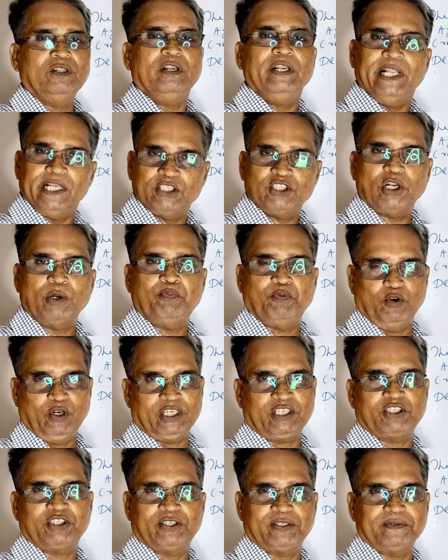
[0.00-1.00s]
the nature
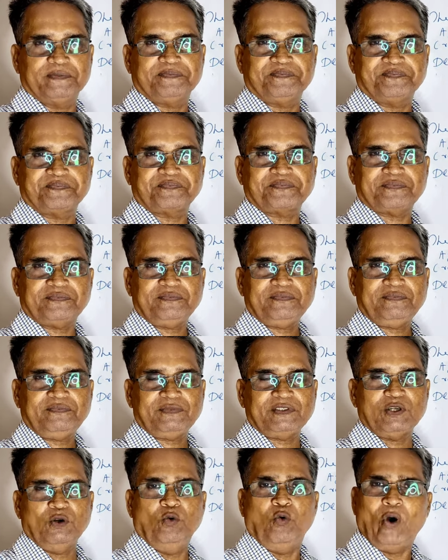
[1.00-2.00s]
poet.
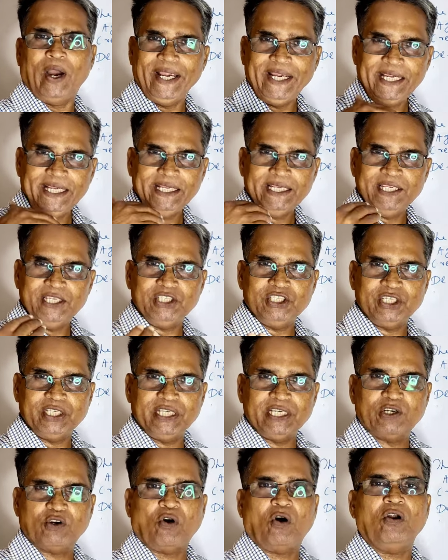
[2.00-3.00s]
Why is
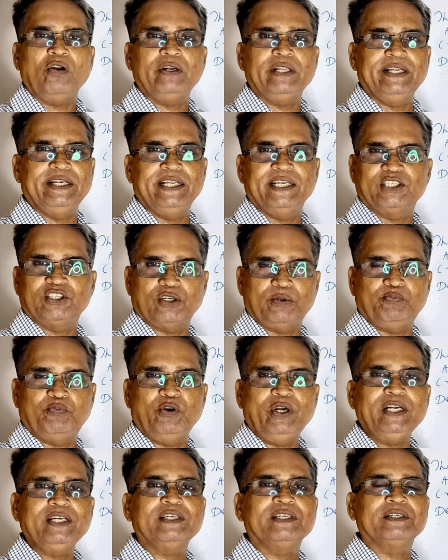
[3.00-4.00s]
he called a nature
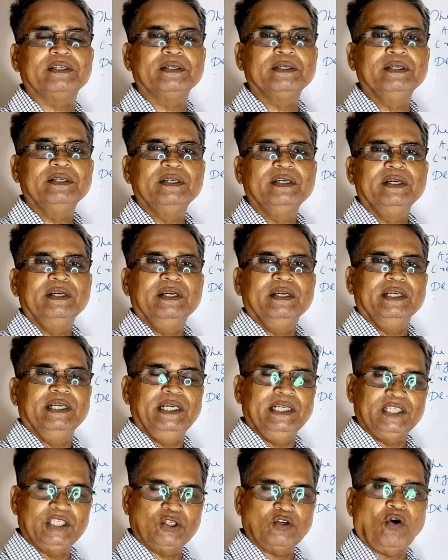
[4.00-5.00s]
poet?
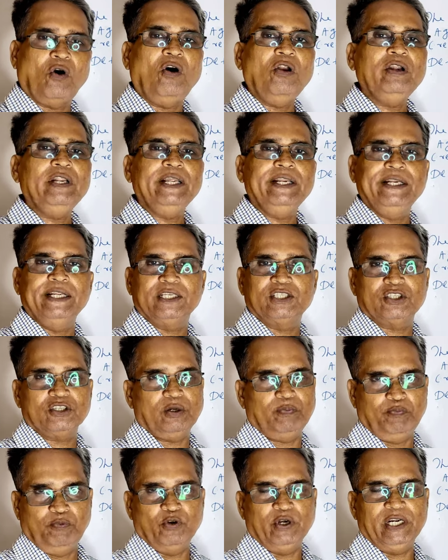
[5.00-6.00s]
He is called a
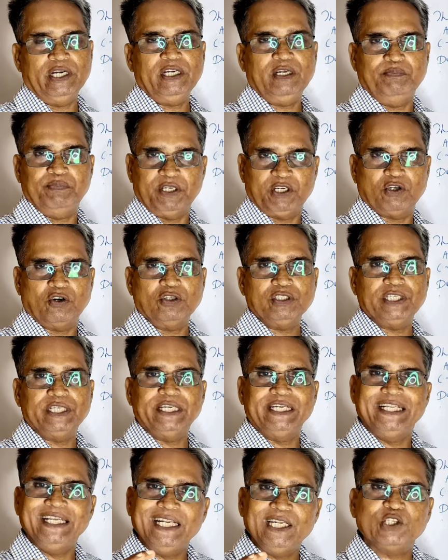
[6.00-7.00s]
nature poet
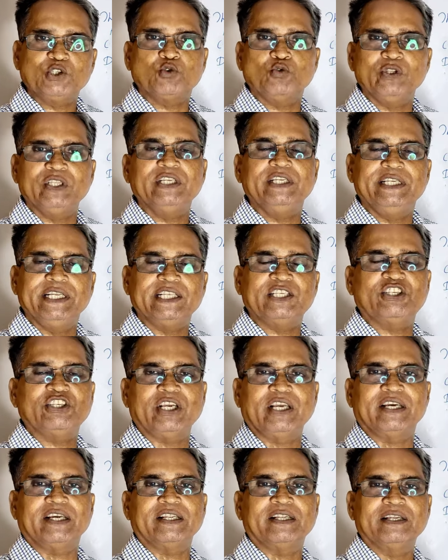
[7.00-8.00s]
because he deals with
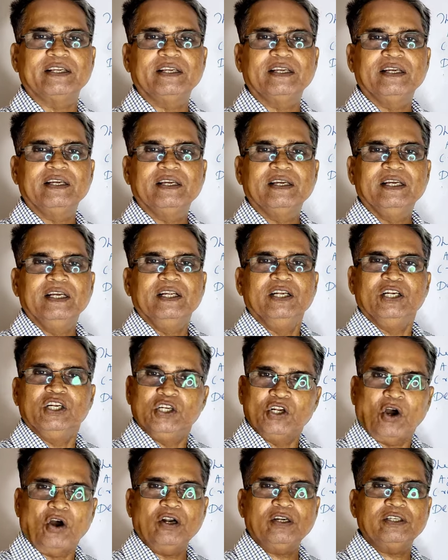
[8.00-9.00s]
nature,
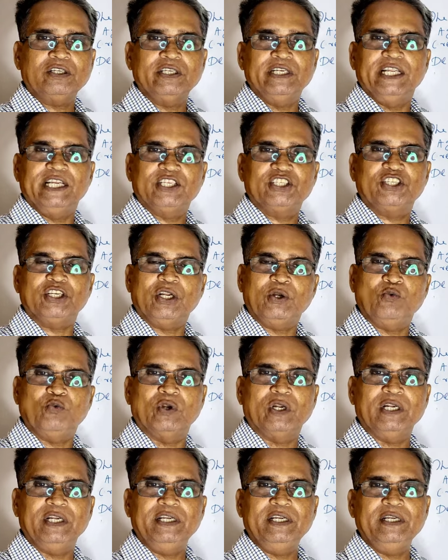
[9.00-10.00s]
not nature
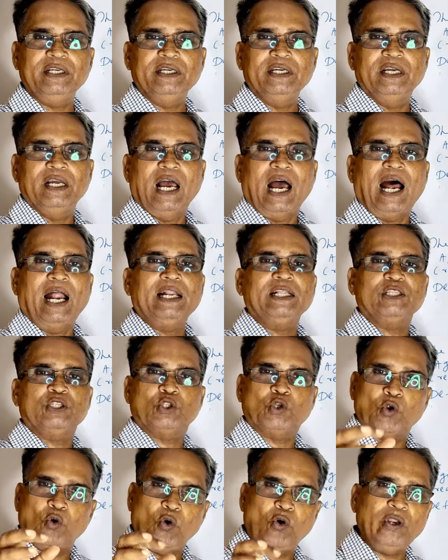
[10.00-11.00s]
only,
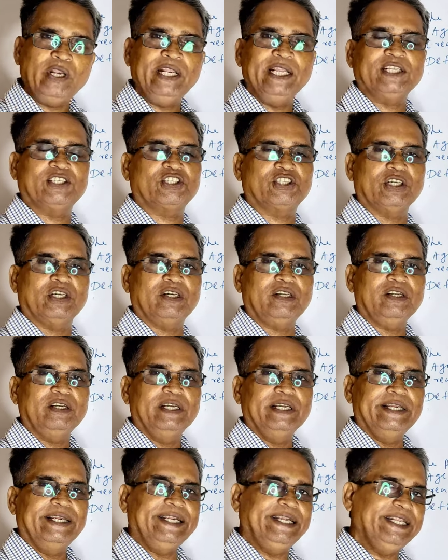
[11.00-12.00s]
and through
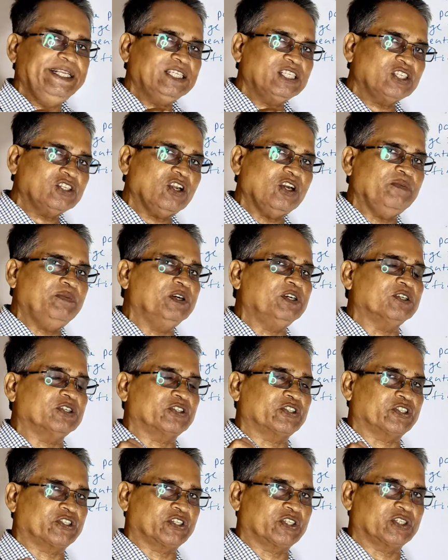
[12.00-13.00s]
nature he
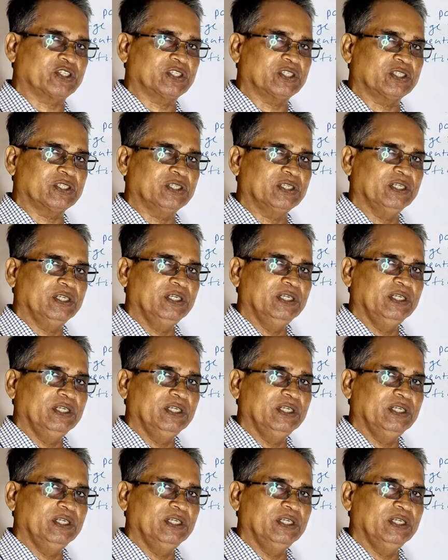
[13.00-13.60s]
discovers